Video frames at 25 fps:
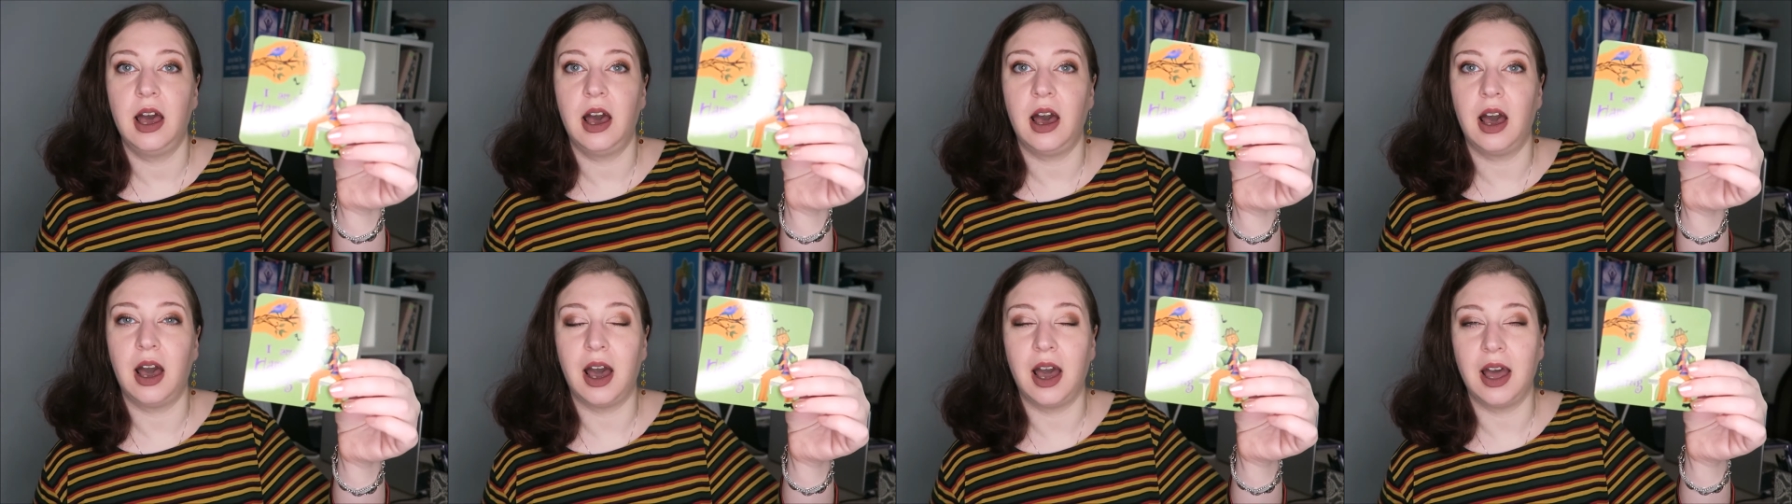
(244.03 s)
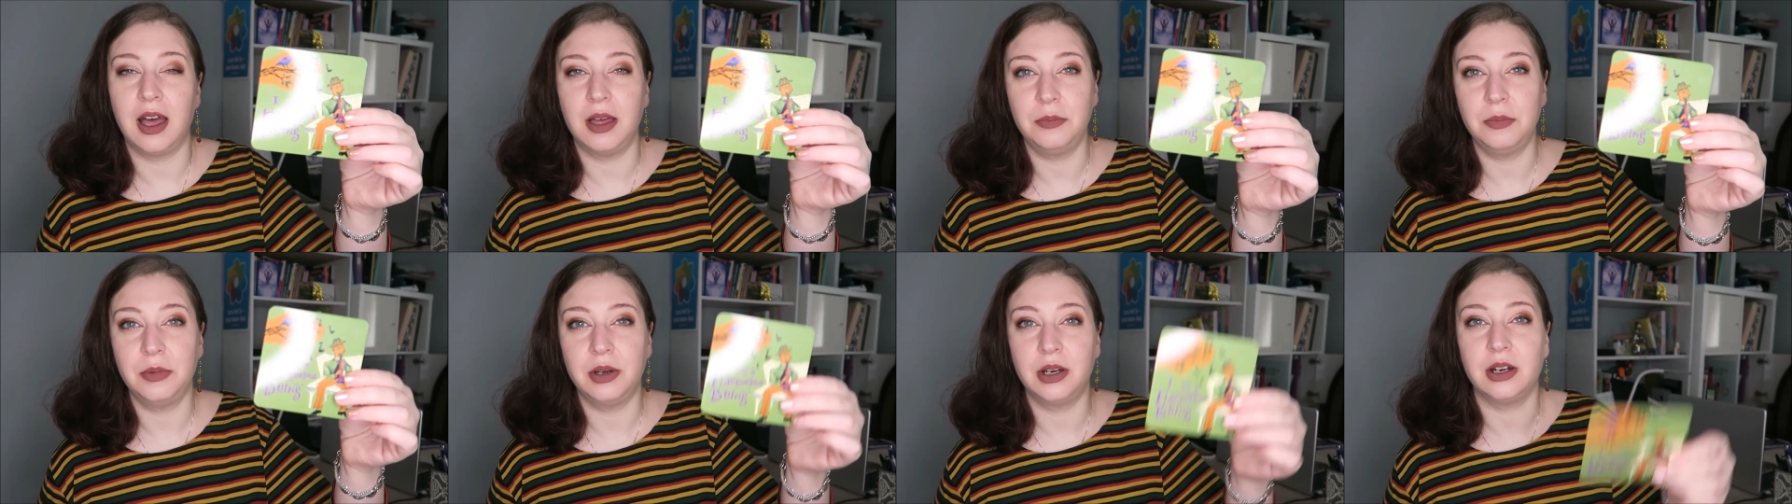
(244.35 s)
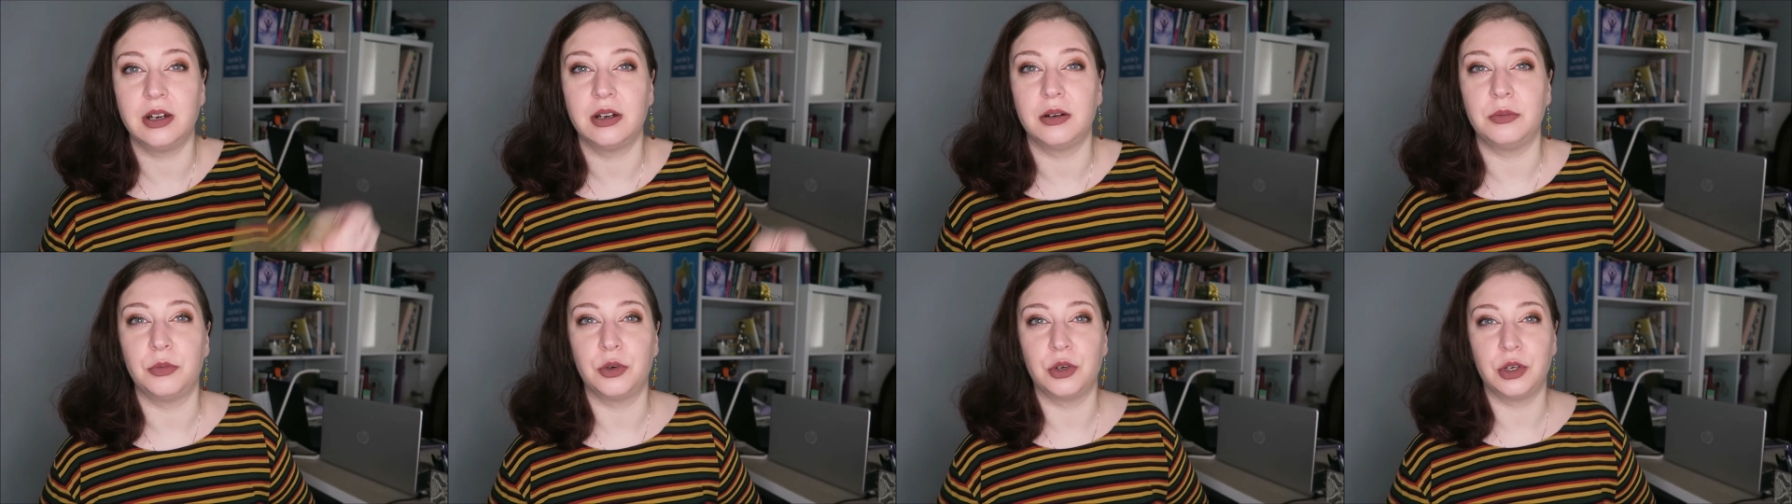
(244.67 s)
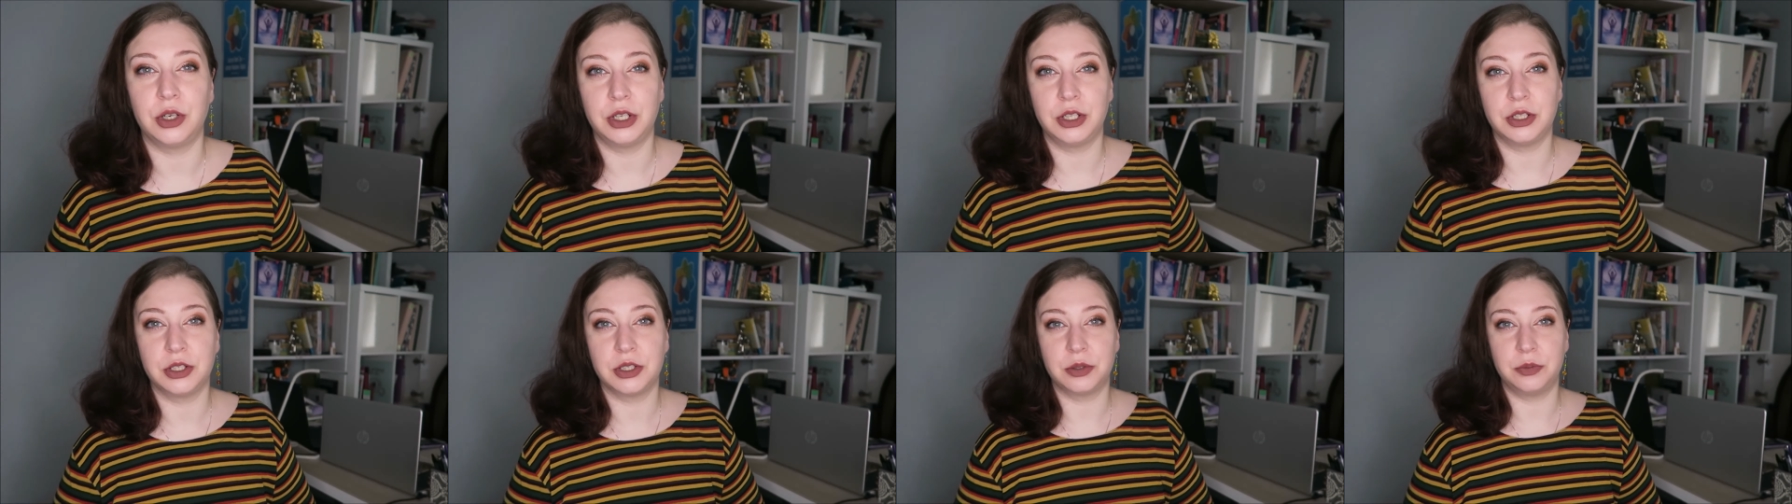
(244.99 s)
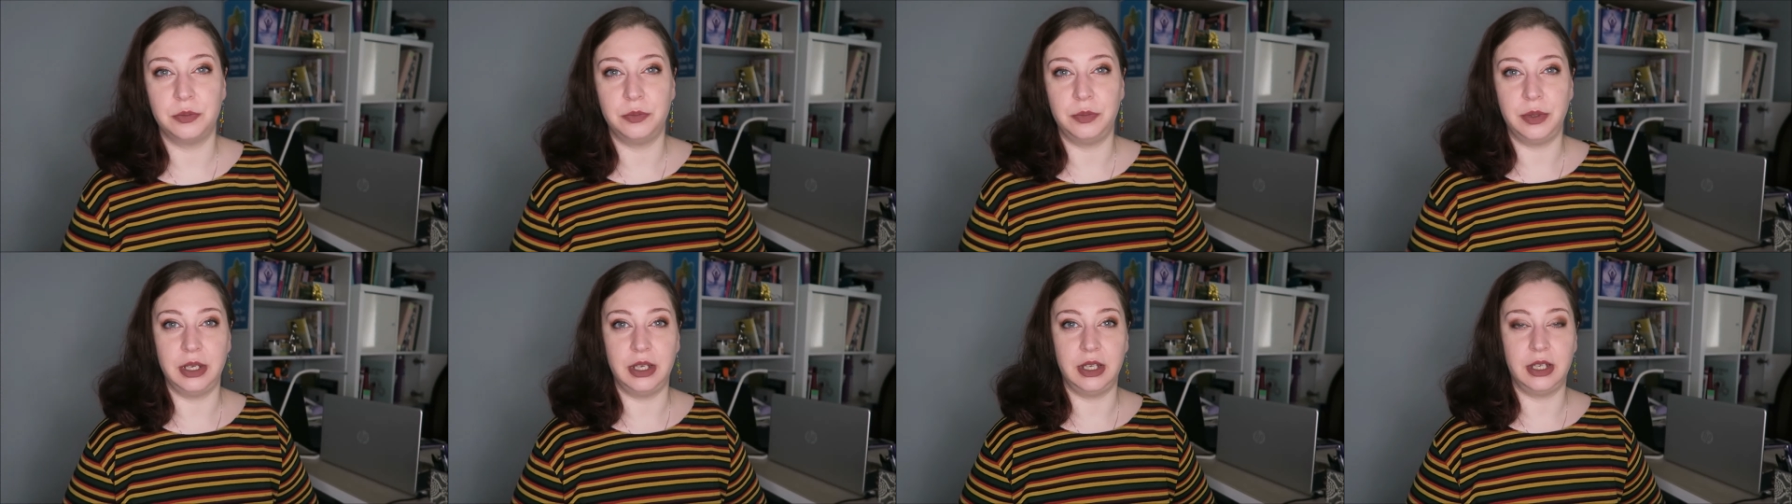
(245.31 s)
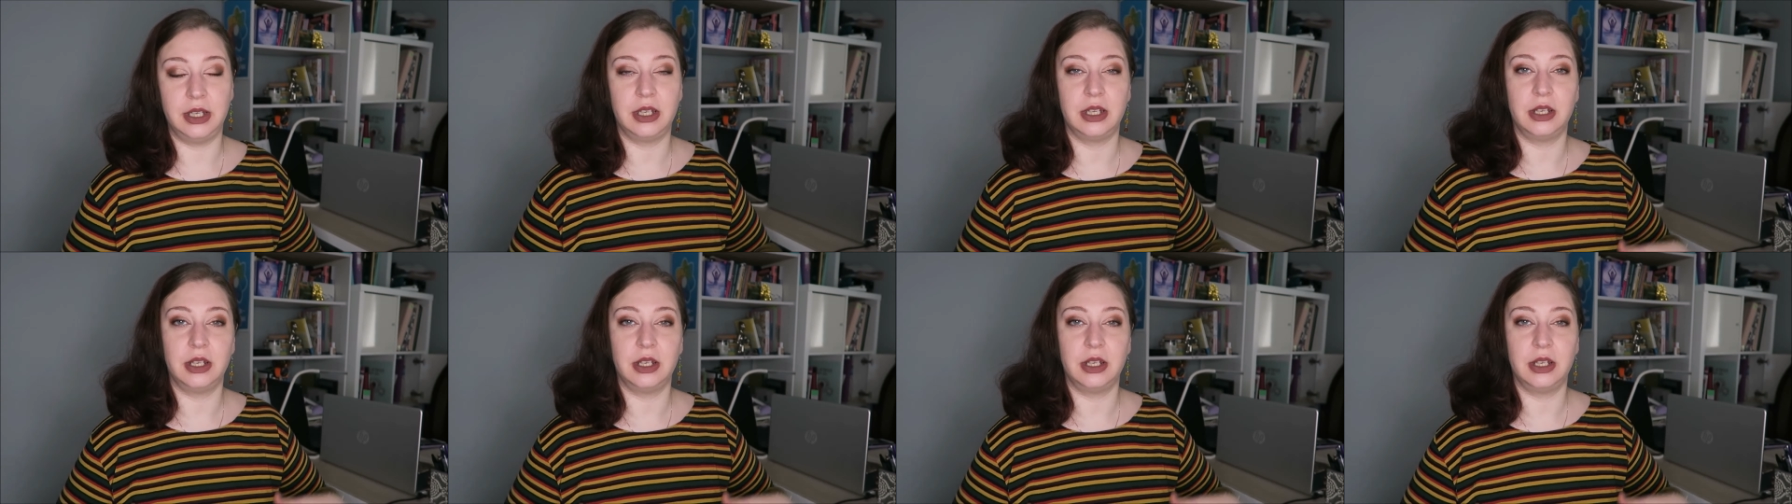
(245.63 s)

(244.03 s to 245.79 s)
I'm a harmonious being.